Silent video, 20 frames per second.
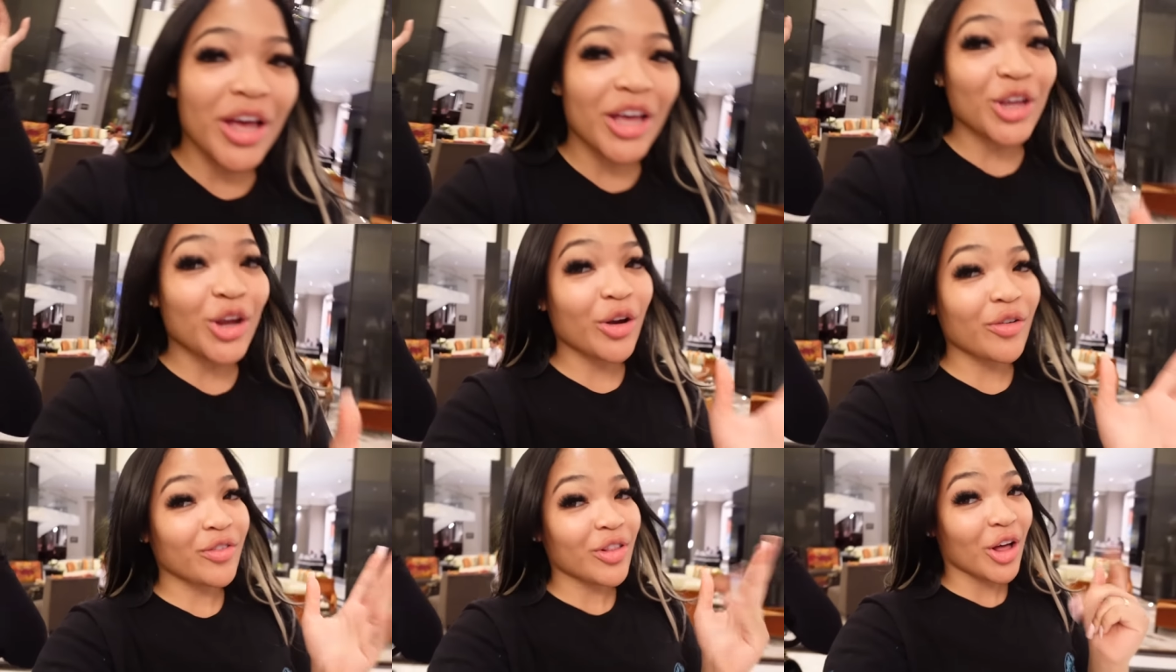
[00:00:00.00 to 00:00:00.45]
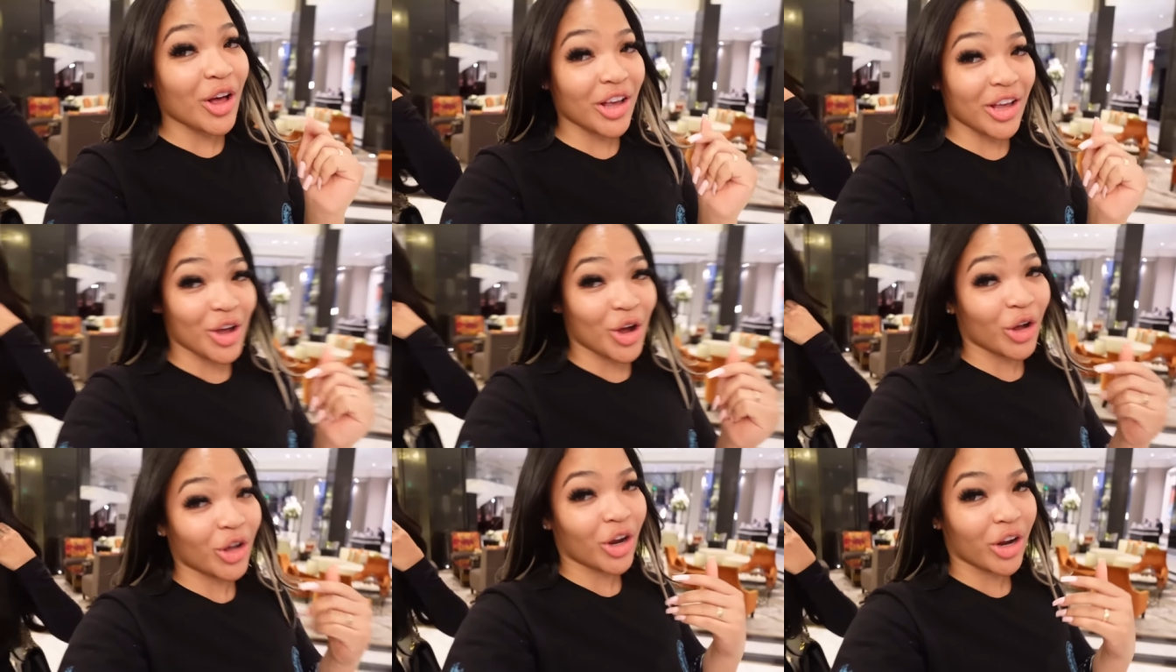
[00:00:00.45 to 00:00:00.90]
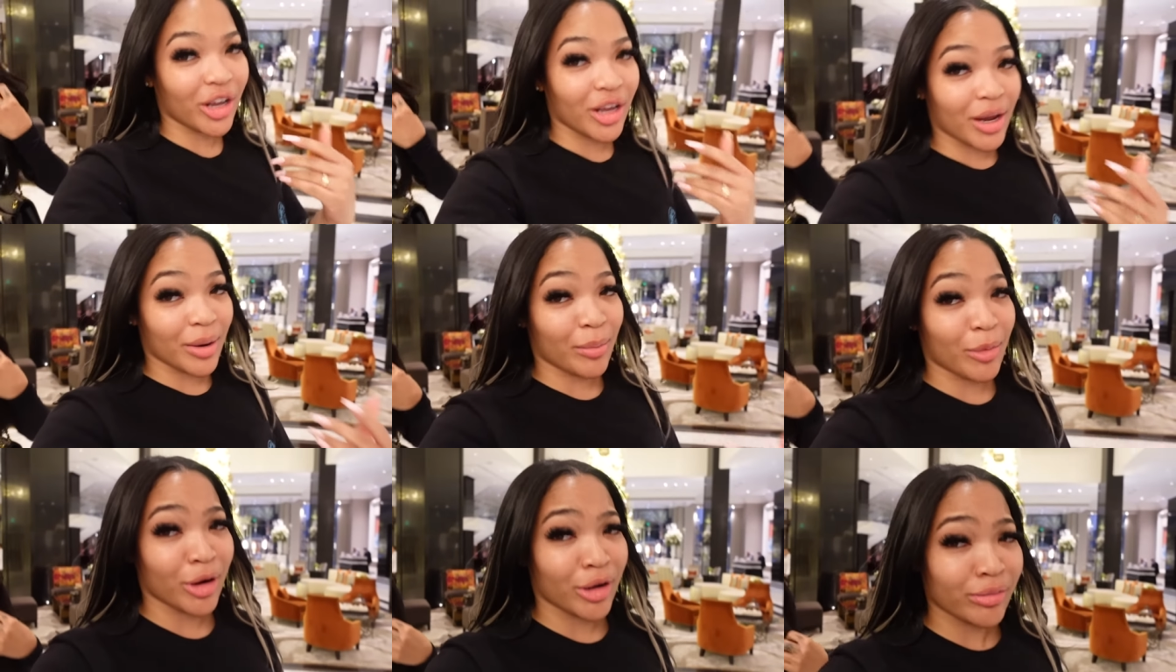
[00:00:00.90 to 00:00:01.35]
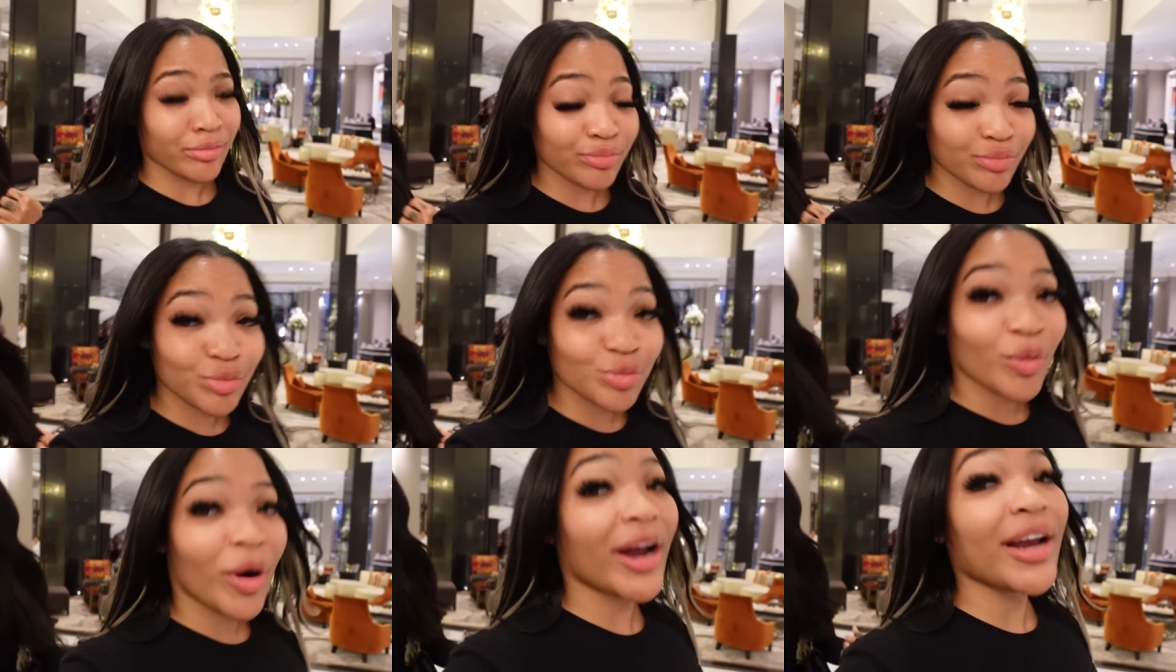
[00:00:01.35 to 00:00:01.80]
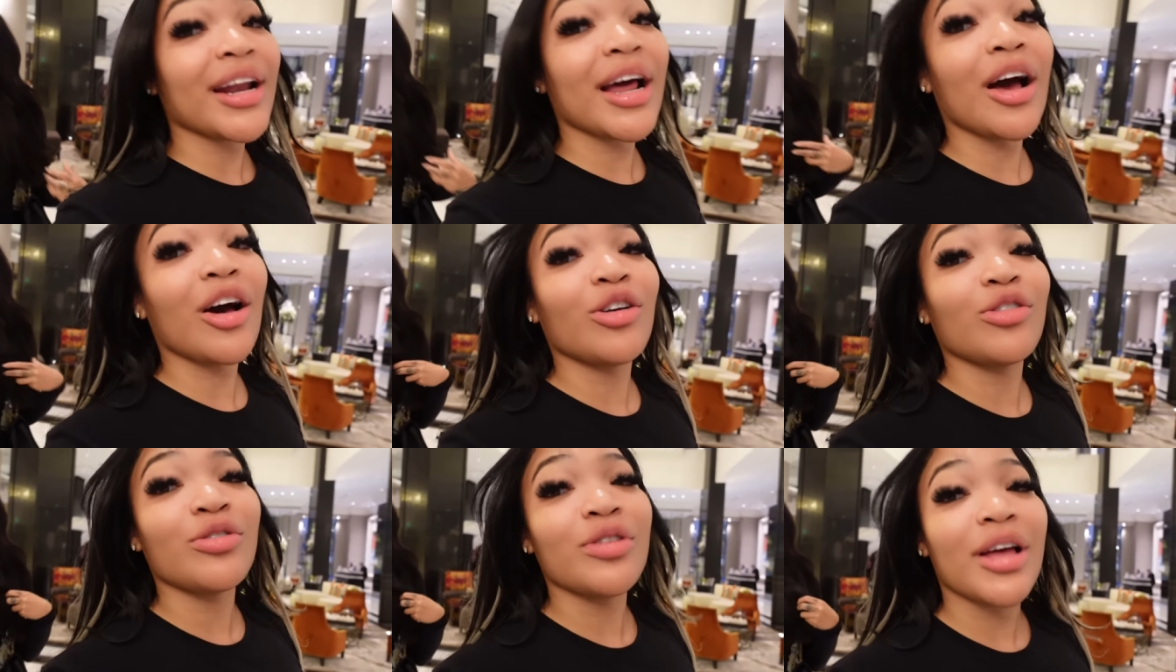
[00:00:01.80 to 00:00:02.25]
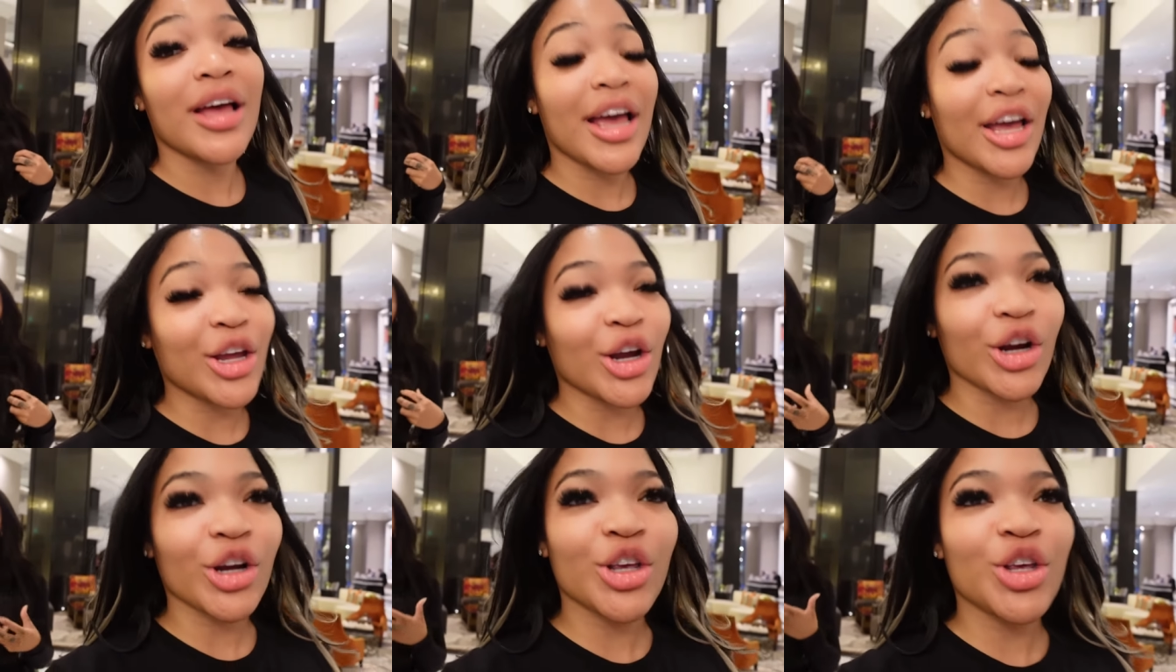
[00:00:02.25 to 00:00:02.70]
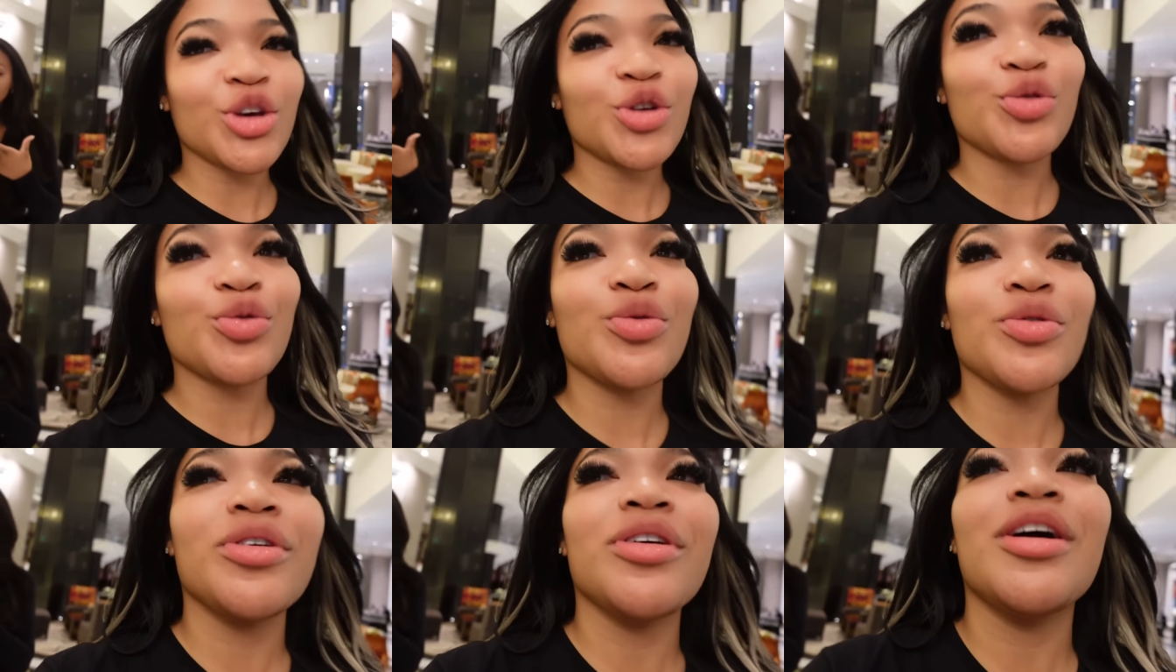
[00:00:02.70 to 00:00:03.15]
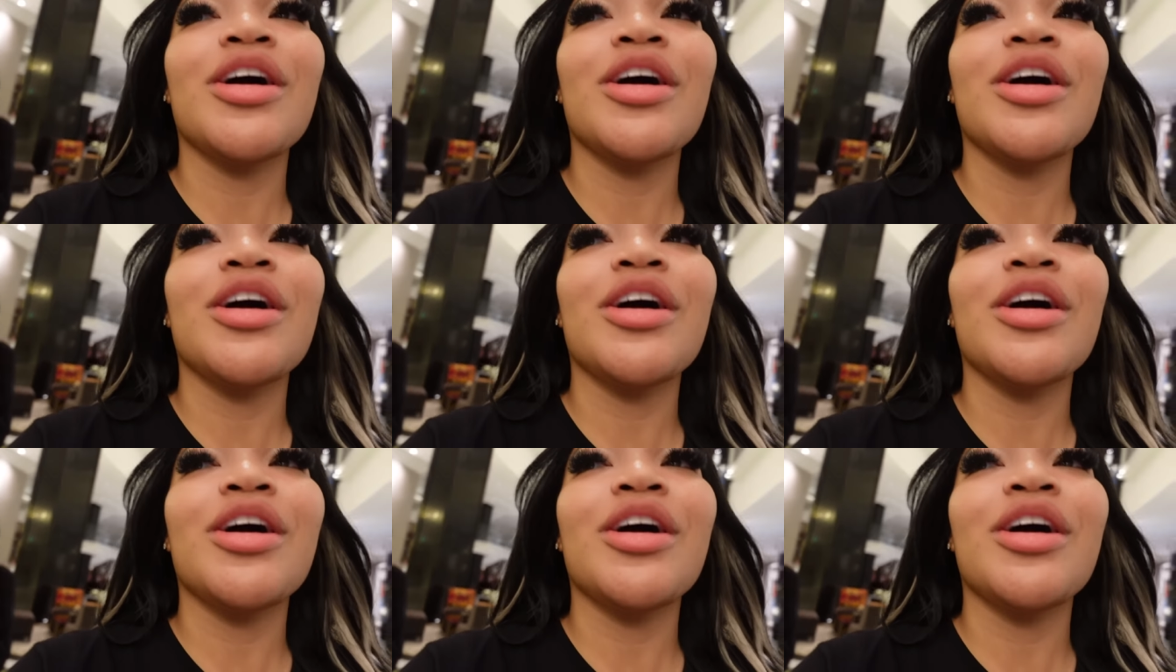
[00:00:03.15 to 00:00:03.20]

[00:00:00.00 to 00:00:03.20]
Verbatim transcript: and you're vlogging on your camera right now and you're well, cute.